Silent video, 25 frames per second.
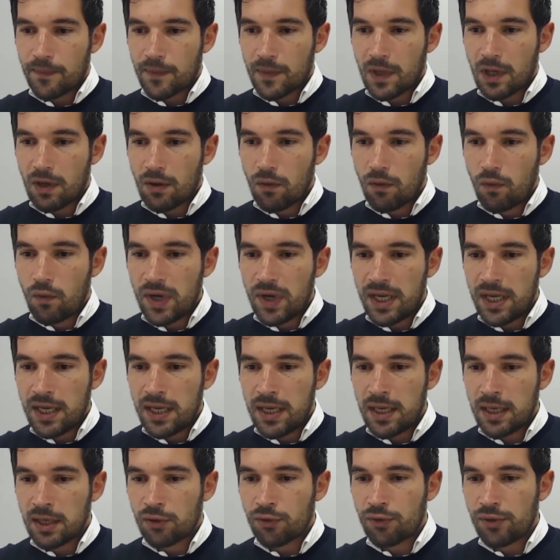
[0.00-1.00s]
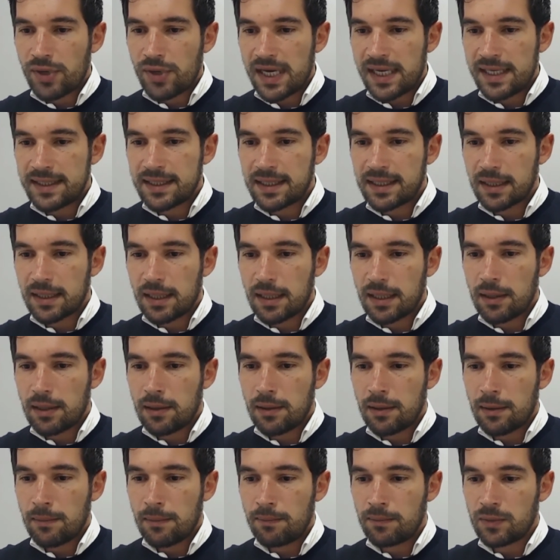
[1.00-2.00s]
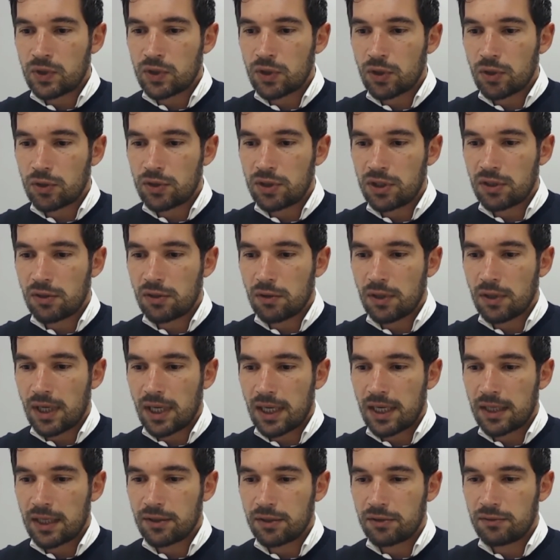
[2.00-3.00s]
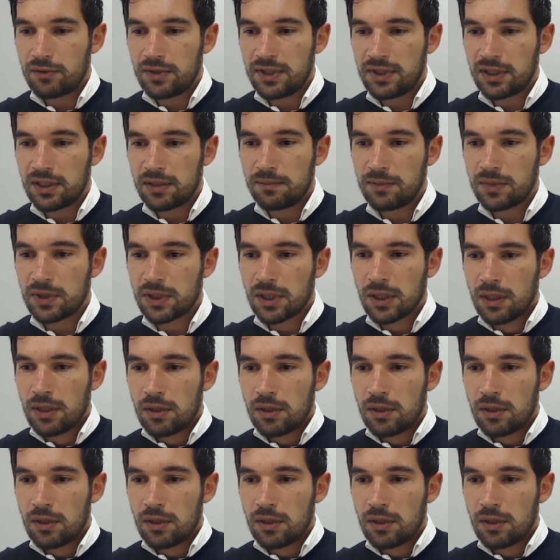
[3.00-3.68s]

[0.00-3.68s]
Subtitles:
We create surgical aneurysms,